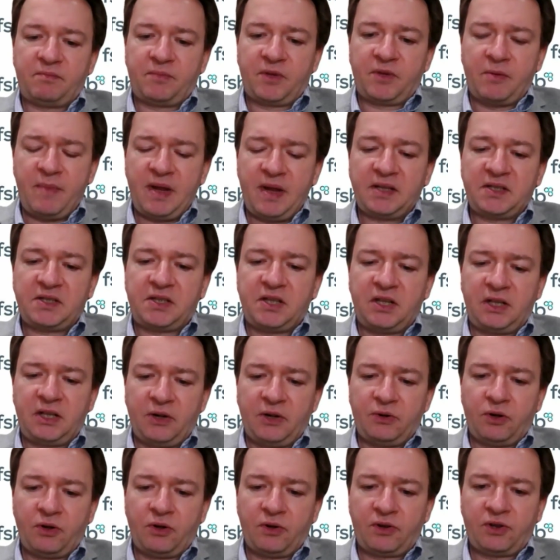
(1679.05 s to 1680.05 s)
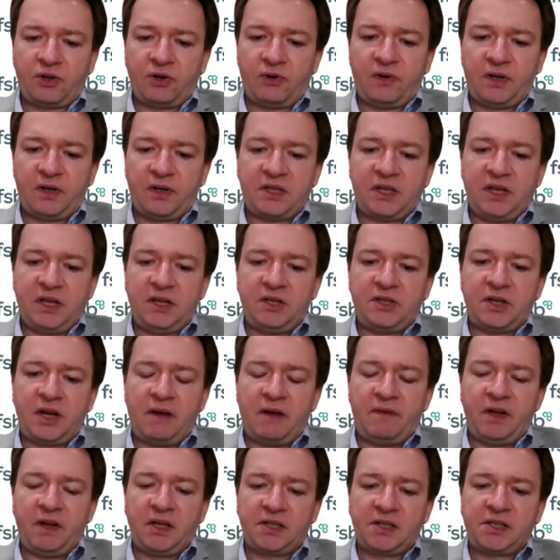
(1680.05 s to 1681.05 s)
commits the local authority to
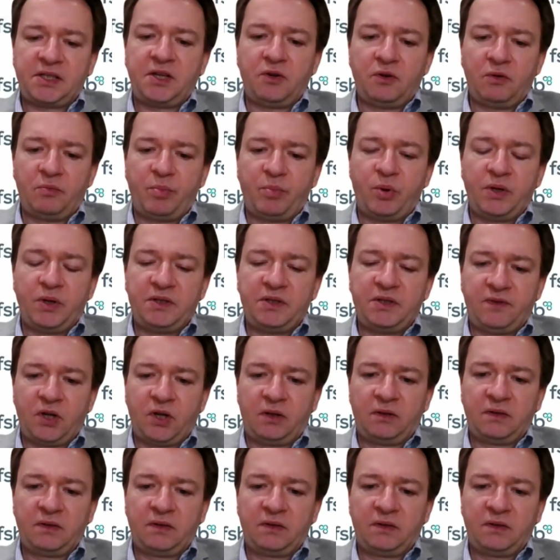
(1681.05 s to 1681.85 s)
having a single point of